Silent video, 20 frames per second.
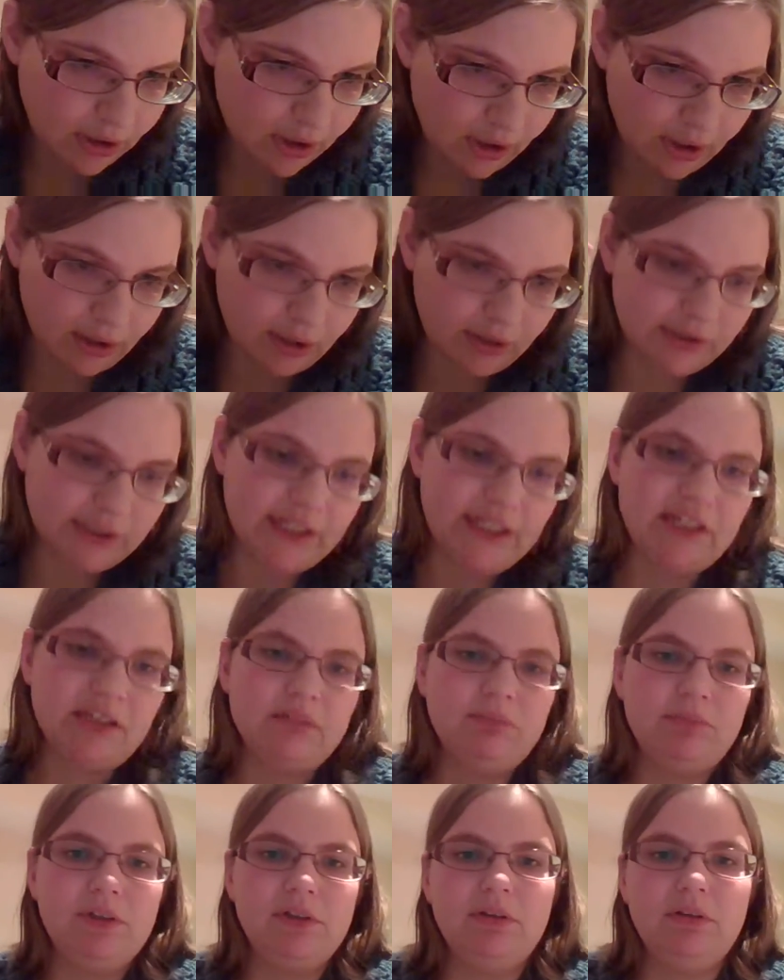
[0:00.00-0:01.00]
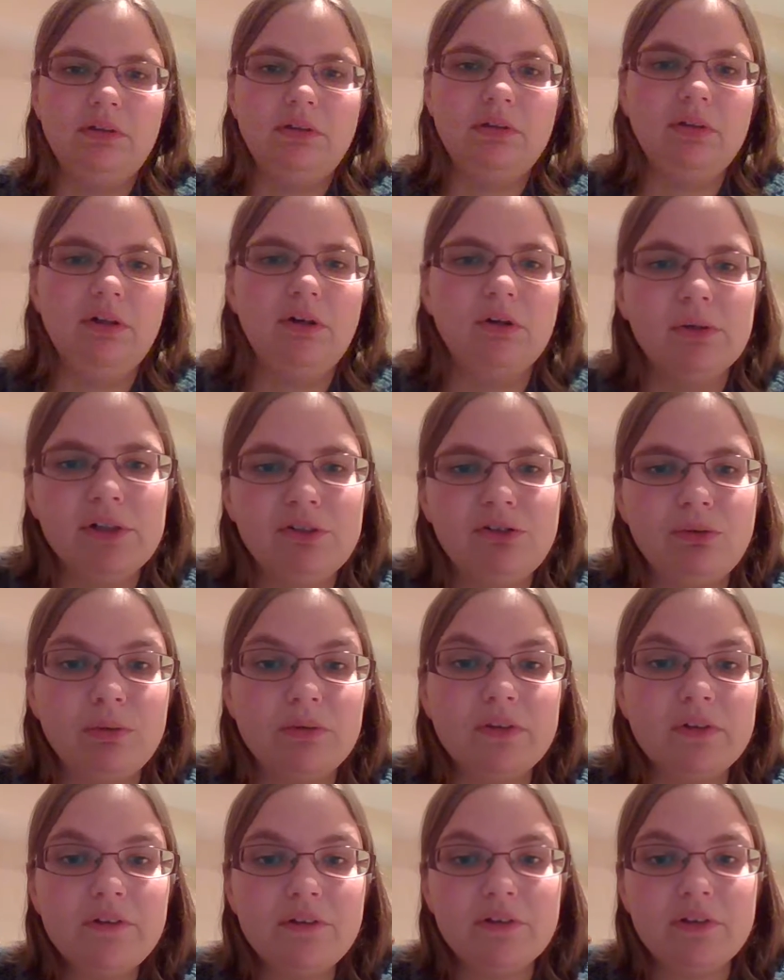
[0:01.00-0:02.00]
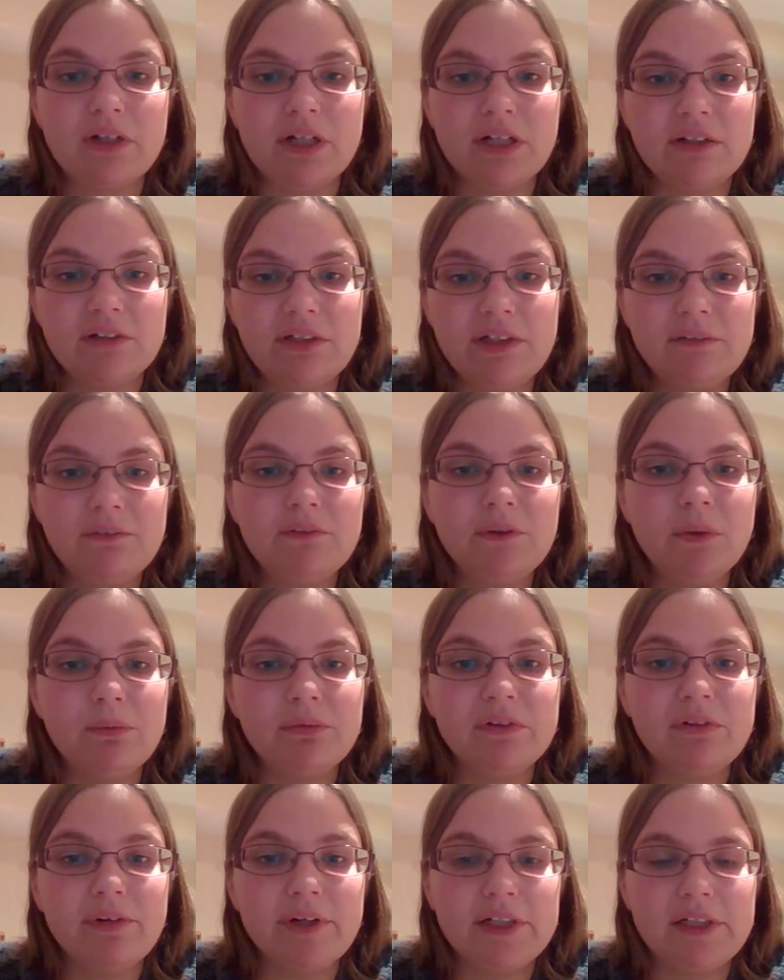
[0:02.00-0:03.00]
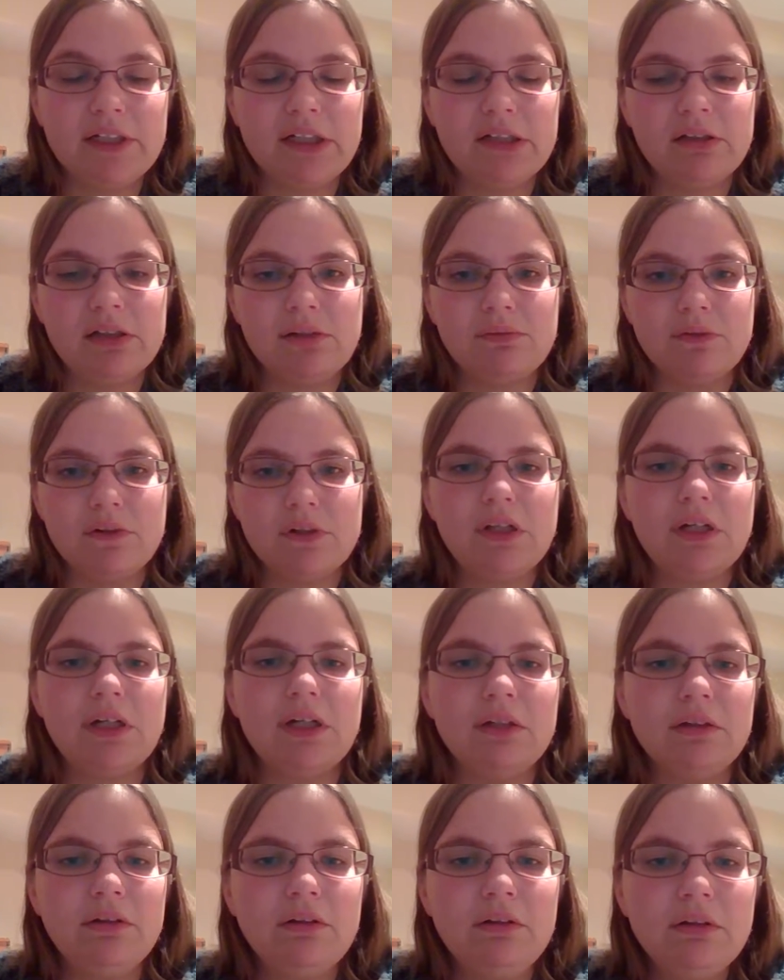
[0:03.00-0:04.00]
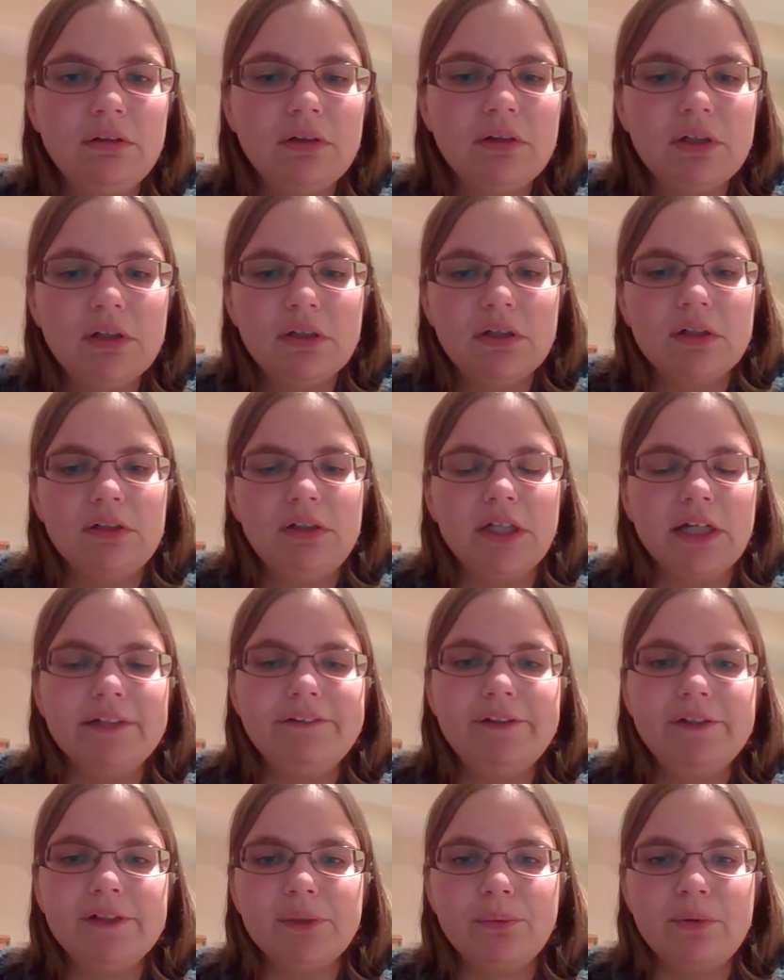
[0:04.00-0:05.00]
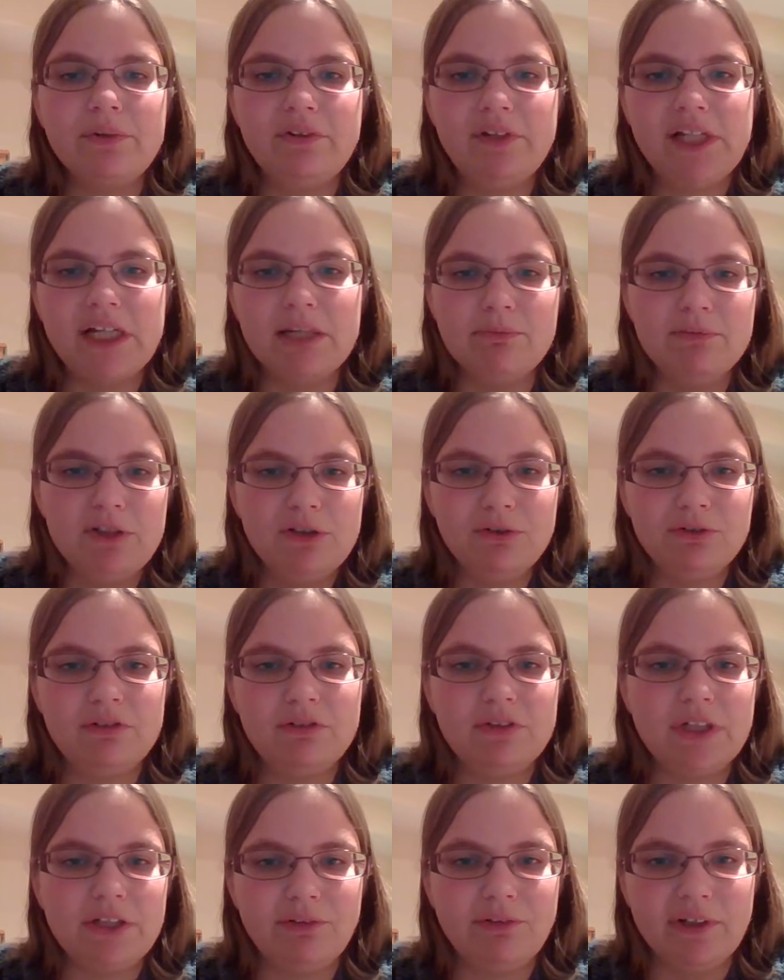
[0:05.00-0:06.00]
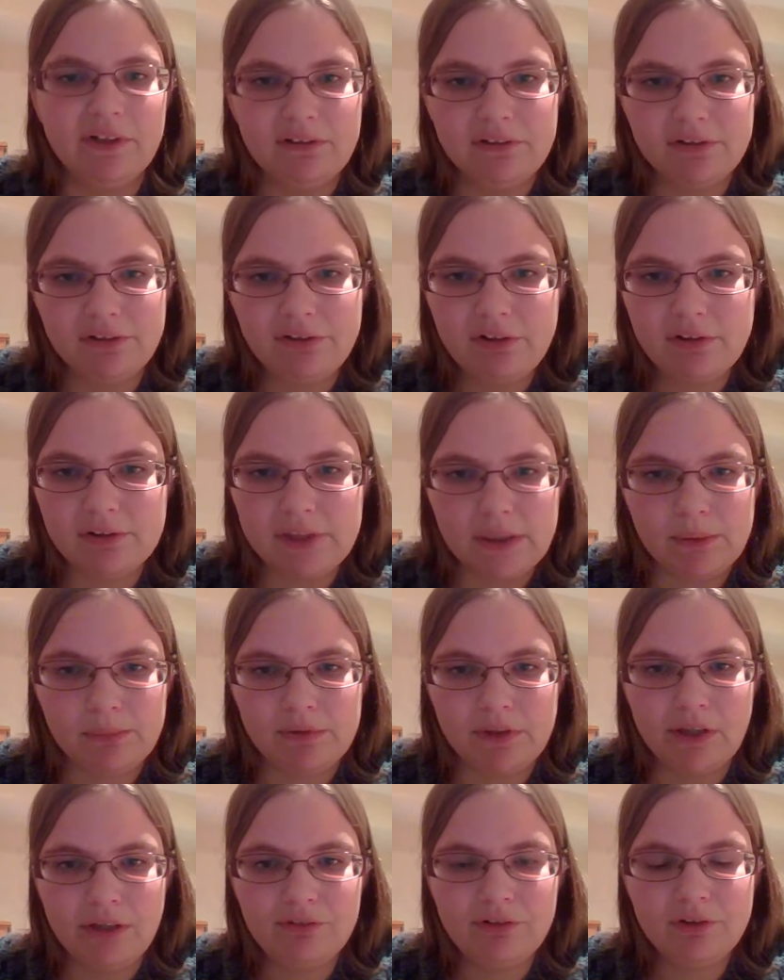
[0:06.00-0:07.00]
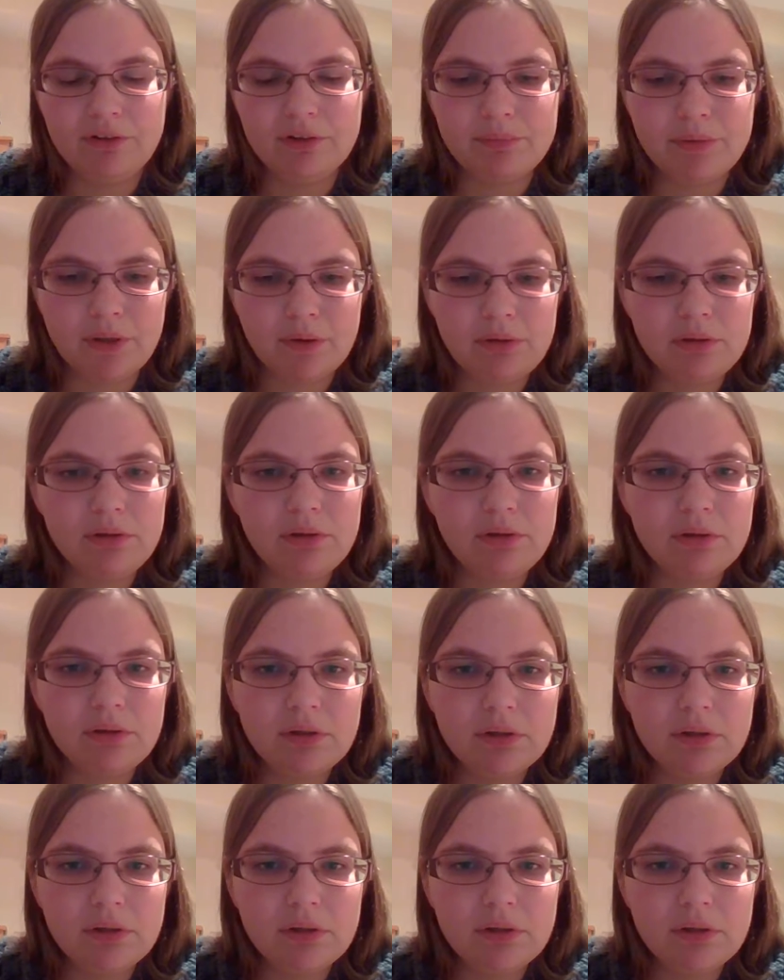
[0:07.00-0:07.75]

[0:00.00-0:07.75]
They had me going to another class, even though it was a grade 10 level class. The idea was to get me used to that transition because I was anxious about it.